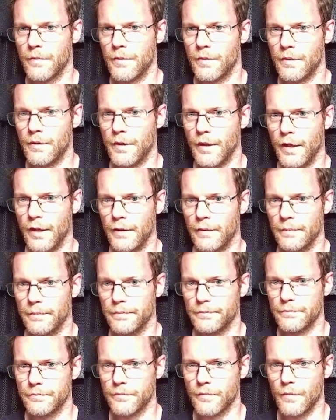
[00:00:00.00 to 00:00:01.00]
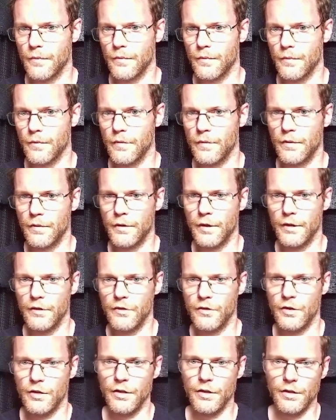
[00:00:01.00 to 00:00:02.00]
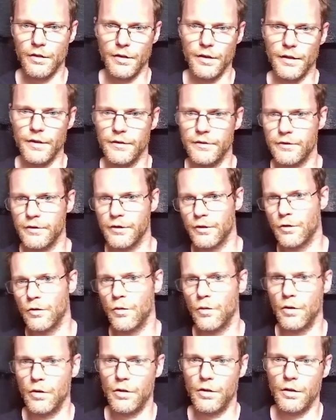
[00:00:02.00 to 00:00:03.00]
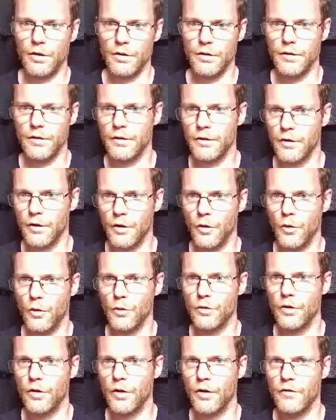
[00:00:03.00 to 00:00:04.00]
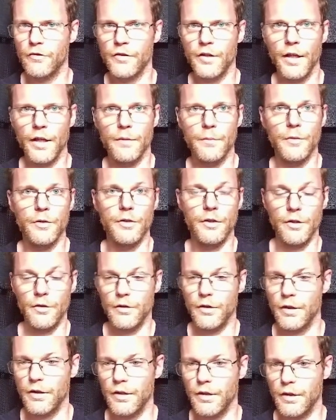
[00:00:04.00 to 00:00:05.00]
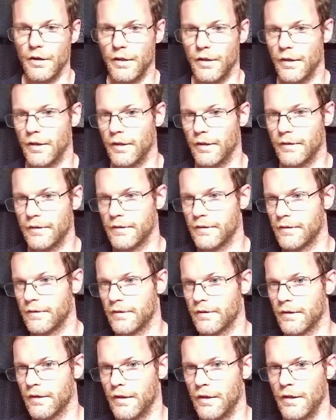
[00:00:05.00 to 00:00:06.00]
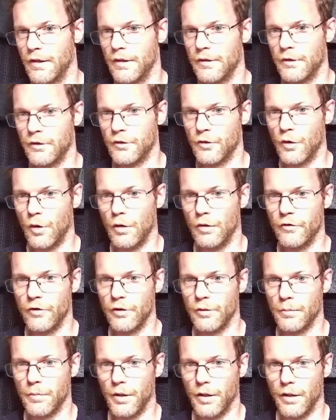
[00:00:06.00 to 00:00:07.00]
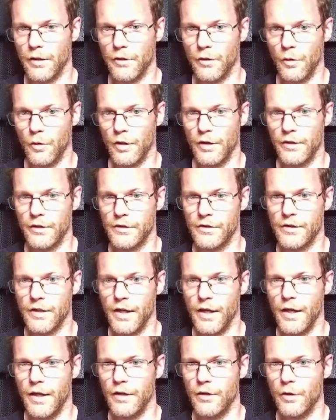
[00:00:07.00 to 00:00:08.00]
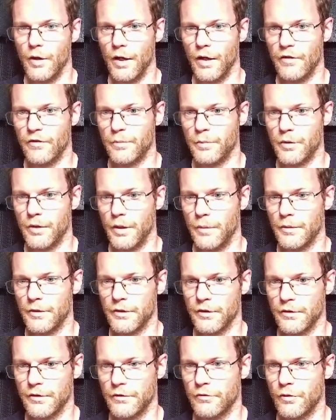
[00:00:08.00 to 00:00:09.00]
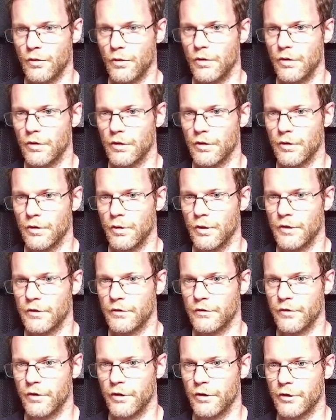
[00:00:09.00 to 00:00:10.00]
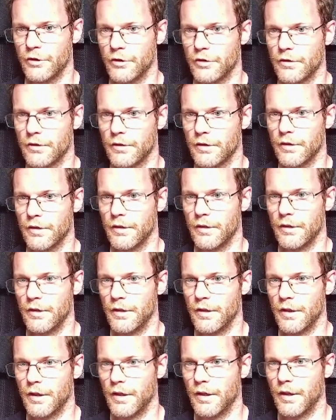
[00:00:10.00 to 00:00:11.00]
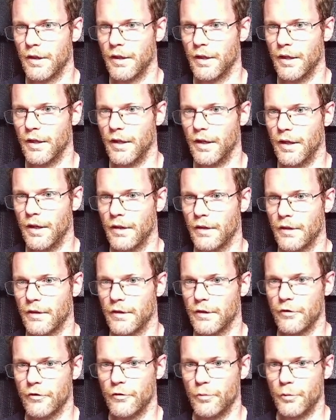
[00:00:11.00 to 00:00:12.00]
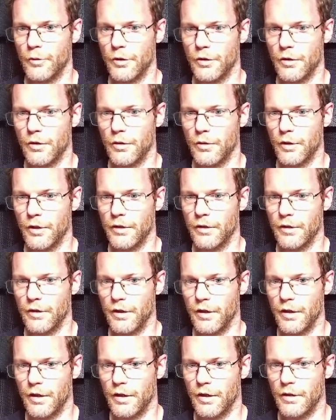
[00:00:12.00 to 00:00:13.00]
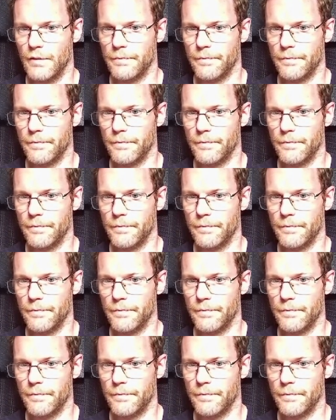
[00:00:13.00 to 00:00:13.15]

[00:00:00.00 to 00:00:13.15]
Then this here is the core node of that material. It's dissolving by a noise. You have parameters for the noise function, and if we go in there,